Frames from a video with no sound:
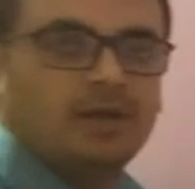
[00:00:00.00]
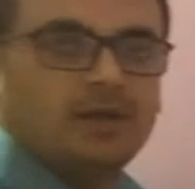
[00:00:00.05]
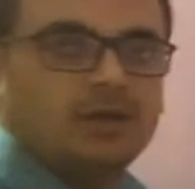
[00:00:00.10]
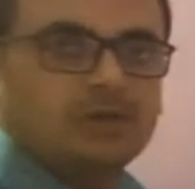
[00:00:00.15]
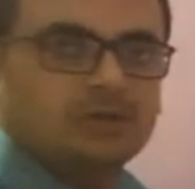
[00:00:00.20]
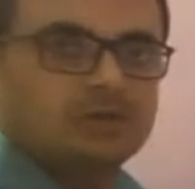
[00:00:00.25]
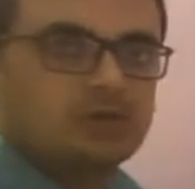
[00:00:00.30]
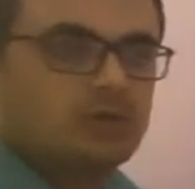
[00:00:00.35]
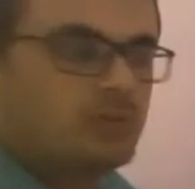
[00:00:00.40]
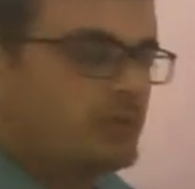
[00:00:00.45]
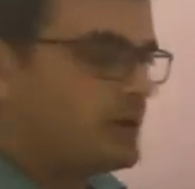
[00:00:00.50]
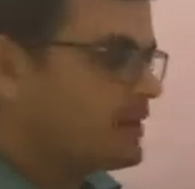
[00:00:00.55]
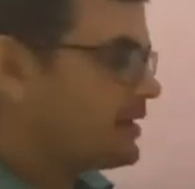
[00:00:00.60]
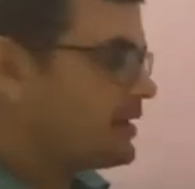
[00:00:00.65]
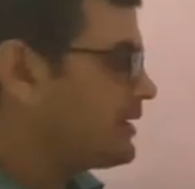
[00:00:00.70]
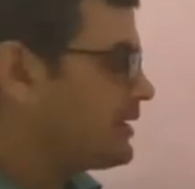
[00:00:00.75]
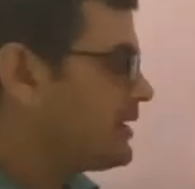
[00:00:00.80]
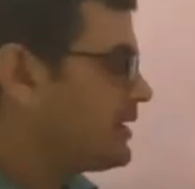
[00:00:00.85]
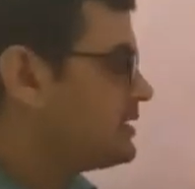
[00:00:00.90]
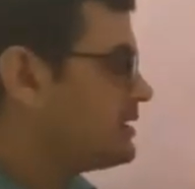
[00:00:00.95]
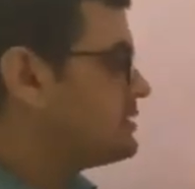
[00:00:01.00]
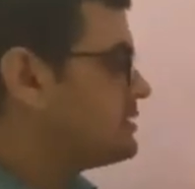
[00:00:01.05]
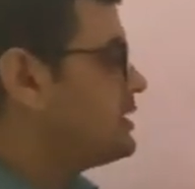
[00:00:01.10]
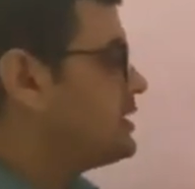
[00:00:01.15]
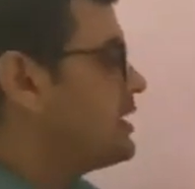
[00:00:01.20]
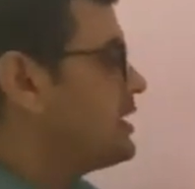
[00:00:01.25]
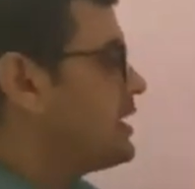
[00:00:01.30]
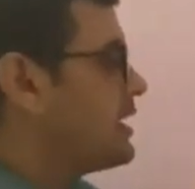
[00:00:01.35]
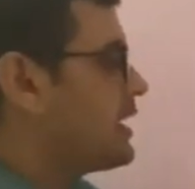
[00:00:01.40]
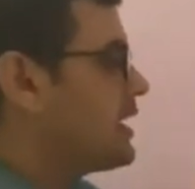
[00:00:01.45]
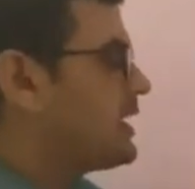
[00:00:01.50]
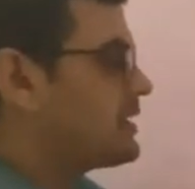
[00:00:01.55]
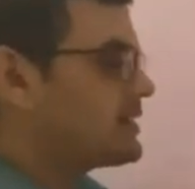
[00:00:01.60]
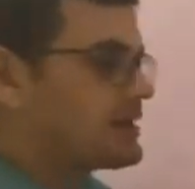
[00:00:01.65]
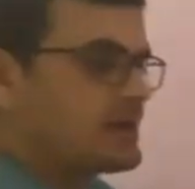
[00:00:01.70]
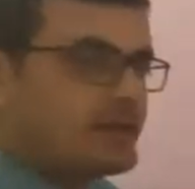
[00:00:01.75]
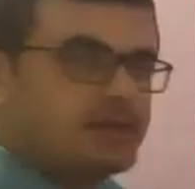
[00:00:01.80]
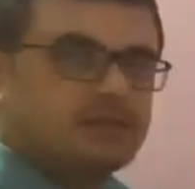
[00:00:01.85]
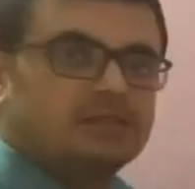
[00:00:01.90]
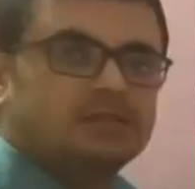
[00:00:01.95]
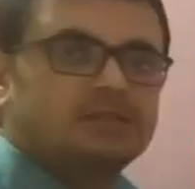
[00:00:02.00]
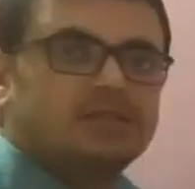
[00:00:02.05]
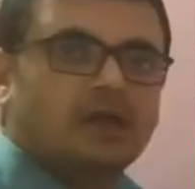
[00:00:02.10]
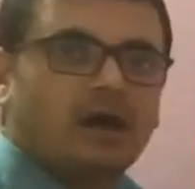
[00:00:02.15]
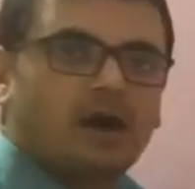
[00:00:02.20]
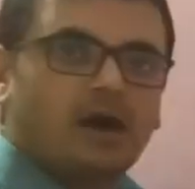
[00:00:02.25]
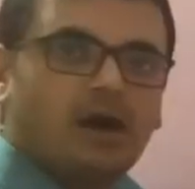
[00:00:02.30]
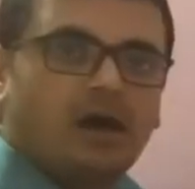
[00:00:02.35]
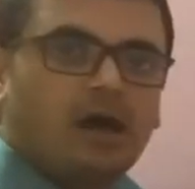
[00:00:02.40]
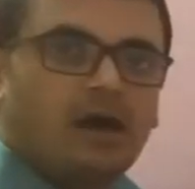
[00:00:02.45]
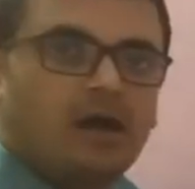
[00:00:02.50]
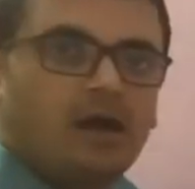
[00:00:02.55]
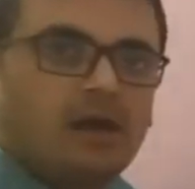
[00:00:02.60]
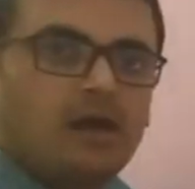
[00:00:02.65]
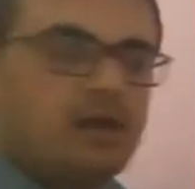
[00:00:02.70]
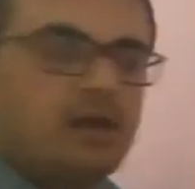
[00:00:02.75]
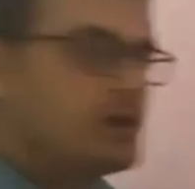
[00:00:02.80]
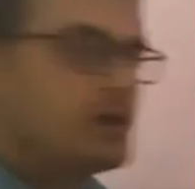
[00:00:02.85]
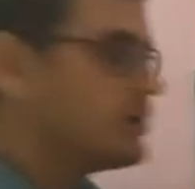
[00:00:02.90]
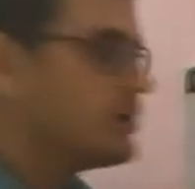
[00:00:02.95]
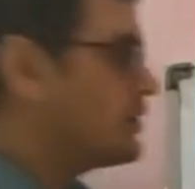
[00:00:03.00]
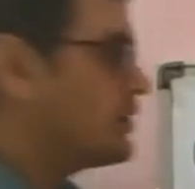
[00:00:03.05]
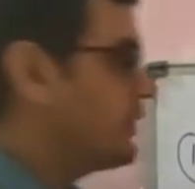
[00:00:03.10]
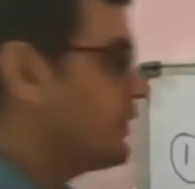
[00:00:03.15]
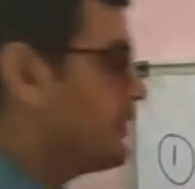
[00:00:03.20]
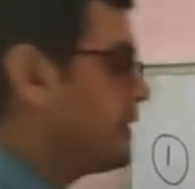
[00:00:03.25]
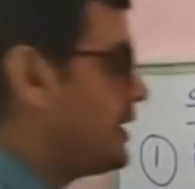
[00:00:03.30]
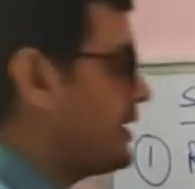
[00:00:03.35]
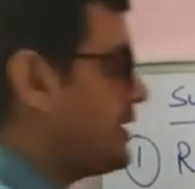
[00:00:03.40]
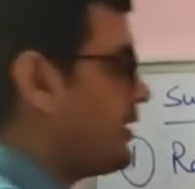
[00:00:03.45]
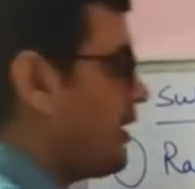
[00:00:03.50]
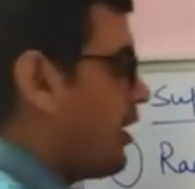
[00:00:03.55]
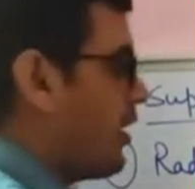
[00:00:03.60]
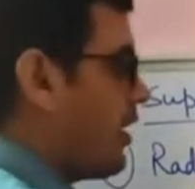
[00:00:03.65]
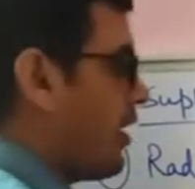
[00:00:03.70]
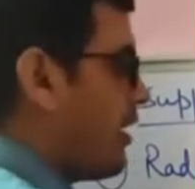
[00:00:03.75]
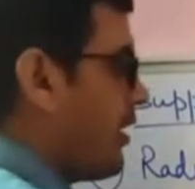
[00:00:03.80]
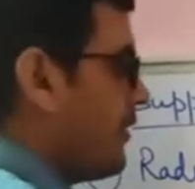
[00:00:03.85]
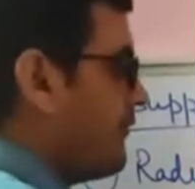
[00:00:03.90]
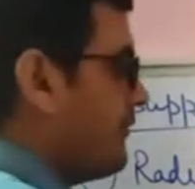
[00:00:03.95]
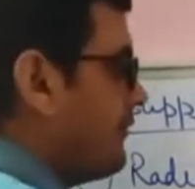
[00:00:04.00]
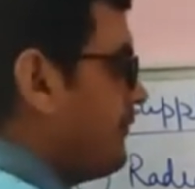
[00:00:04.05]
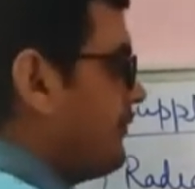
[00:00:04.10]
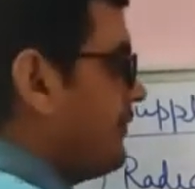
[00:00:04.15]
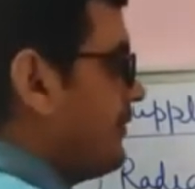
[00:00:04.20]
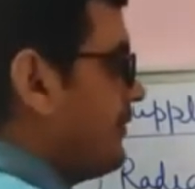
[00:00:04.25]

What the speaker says: So what it is? It is the unit of